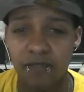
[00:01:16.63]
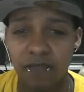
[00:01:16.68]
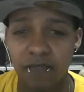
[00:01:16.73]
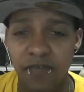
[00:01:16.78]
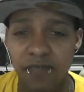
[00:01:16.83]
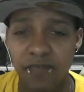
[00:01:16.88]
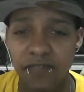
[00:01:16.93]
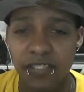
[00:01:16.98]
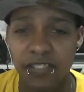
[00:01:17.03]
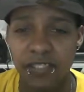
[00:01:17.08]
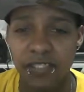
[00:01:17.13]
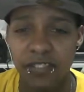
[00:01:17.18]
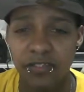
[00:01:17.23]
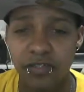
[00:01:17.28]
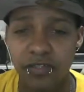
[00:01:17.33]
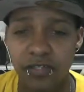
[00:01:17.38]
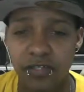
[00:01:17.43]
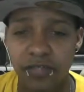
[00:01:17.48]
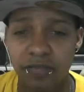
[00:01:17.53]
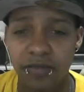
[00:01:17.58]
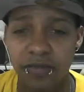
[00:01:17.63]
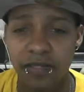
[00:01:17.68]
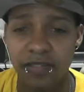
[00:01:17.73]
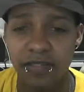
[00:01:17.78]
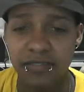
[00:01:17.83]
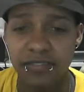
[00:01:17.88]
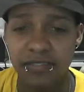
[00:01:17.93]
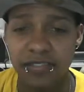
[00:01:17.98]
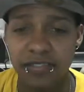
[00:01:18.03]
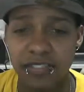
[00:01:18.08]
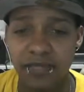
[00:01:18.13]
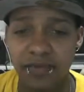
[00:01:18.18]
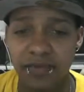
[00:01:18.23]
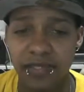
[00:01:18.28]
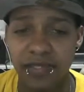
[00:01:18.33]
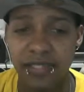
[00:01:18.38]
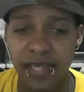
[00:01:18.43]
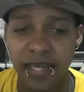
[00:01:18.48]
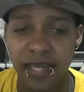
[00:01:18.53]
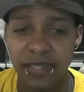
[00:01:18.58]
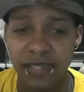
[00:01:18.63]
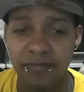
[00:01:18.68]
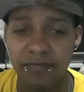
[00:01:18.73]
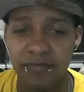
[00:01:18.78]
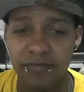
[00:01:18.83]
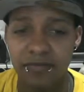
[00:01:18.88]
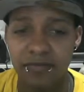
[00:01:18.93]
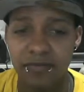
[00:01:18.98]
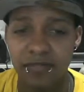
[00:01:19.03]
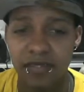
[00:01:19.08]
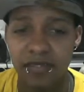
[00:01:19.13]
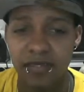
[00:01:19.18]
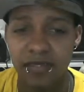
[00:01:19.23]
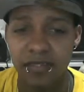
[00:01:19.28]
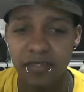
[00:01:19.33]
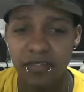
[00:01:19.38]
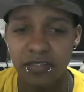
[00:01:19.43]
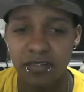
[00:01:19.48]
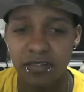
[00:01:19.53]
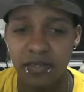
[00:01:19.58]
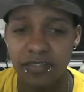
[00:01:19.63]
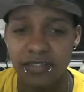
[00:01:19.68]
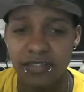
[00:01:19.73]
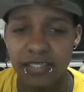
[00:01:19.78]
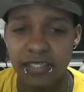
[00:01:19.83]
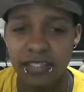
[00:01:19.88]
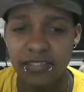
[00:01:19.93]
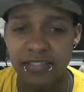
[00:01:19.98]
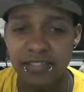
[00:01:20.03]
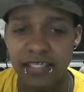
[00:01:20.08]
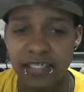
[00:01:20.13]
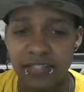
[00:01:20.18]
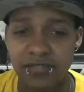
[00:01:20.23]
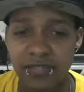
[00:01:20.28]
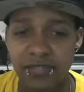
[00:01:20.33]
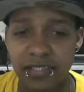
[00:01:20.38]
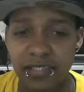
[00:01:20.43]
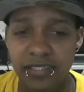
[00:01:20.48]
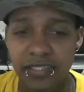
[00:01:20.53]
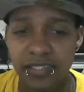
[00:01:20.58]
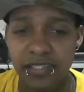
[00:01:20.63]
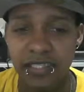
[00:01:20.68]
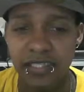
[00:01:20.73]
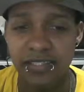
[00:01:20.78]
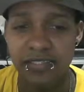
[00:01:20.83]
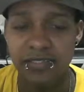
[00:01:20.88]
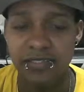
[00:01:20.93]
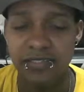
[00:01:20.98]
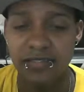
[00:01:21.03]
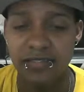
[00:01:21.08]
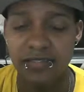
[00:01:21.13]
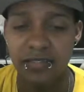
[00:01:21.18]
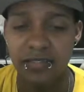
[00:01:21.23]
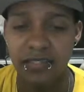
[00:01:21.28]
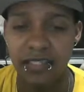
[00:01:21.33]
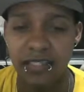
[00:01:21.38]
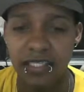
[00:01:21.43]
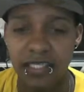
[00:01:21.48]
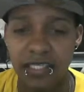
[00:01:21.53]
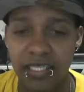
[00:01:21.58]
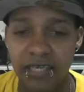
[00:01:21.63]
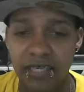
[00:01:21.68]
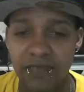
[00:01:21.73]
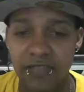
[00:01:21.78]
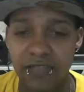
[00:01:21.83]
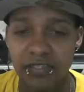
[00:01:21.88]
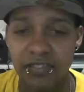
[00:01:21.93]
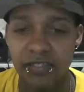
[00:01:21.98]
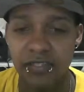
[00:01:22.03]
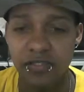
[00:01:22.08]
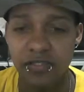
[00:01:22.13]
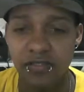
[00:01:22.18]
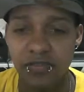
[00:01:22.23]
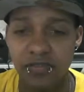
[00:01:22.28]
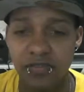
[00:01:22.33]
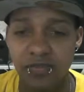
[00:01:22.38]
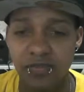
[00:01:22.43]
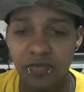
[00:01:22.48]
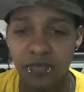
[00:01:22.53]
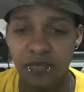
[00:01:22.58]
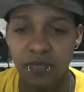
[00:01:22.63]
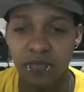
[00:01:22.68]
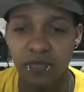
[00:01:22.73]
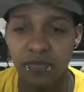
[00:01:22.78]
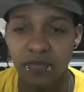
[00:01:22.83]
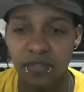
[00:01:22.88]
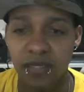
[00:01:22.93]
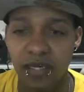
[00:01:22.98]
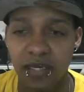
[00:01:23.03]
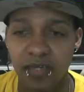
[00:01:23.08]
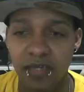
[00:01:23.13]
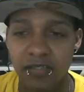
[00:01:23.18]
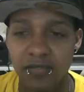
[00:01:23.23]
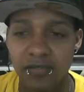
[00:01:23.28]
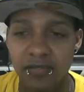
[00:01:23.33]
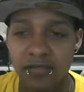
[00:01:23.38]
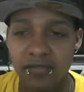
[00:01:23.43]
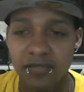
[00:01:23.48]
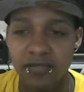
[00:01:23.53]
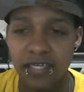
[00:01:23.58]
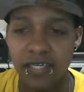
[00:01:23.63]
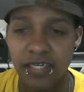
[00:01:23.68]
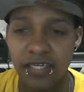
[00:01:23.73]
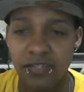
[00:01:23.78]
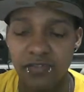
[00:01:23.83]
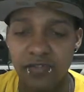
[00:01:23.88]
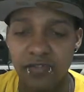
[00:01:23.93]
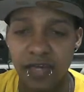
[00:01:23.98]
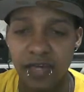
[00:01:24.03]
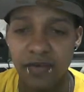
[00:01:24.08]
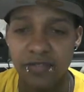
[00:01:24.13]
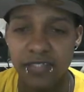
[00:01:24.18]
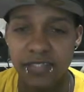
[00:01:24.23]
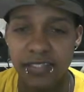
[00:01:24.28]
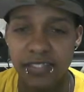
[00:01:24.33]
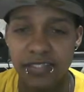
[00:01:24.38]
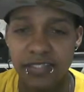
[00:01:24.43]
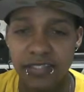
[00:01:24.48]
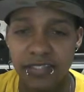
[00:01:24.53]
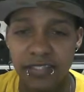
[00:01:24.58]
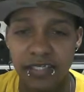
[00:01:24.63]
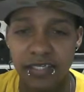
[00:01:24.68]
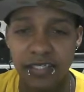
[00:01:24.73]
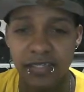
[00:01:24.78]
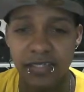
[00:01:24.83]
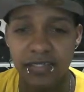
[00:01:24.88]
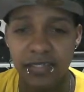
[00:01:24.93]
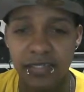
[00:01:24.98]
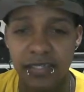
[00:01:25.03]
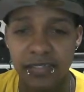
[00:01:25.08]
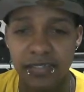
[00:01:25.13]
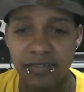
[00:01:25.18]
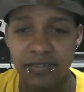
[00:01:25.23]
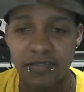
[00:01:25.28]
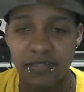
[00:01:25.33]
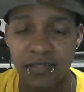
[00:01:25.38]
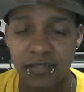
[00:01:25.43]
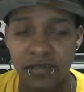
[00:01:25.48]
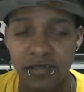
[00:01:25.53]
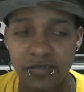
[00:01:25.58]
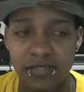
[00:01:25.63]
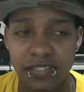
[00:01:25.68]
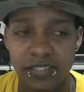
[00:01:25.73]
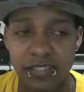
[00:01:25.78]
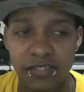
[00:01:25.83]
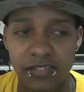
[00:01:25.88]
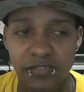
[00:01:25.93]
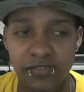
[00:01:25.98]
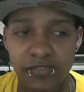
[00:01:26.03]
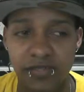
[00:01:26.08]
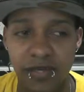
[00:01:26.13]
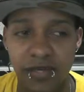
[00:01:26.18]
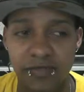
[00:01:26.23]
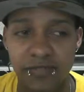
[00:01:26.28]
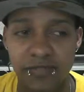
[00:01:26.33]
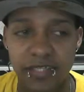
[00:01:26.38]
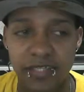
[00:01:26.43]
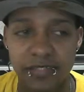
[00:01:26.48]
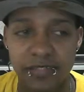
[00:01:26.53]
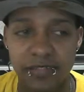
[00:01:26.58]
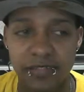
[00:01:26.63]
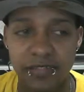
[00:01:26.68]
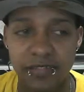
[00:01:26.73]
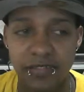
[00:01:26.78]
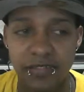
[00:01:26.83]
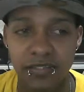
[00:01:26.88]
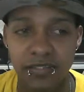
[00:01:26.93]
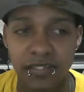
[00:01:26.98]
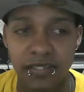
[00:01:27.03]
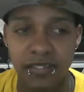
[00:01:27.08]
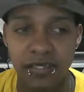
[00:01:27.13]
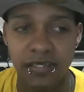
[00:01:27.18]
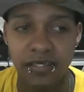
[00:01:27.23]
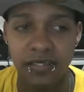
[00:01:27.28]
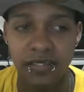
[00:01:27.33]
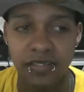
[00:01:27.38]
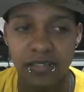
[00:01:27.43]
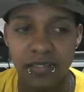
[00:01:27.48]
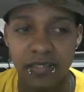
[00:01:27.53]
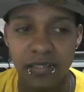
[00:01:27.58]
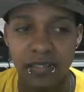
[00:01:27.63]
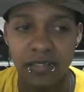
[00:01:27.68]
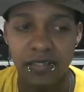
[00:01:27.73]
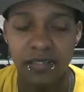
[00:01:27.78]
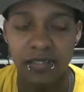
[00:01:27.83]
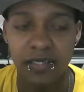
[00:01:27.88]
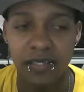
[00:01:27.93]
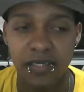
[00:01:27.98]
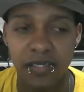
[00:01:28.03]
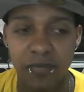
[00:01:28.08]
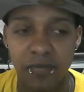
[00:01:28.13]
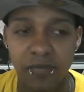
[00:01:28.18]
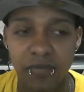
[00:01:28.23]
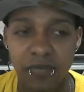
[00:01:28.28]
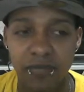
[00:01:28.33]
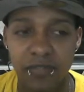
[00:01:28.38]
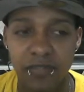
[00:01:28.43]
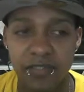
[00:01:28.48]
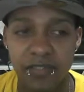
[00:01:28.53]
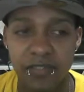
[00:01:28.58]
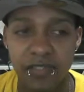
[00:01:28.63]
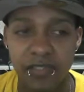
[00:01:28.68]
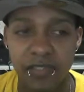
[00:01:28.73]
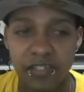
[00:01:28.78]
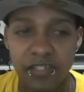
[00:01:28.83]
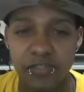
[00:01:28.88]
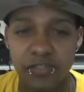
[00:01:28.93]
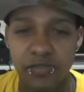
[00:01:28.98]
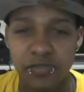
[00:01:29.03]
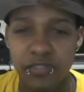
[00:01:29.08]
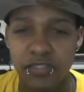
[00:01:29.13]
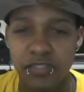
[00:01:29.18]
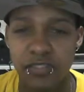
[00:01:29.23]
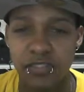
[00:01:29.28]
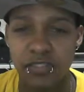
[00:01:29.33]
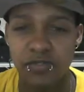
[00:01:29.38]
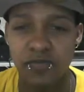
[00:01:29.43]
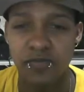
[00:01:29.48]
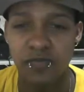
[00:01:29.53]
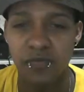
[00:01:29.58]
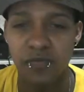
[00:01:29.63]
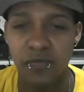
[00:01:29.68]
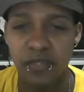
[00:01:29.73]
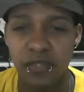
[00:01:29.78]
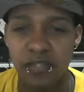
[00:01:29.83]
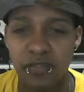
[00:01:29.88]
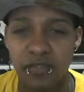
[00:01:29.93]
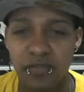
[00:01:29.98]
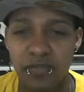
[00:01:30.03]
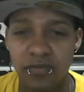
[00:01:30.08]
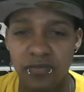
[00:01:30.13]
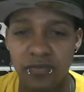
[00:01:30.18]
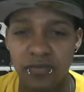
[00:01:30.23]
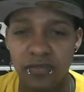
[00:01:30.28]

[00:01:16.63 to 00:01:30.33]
15 to 30 bucks and stuff like that. And you don't have to take a test or anything. They just give it to you. You take your driver's license in there and they, see that your driver's license is good, and yeah, they pretty much issue it to you, and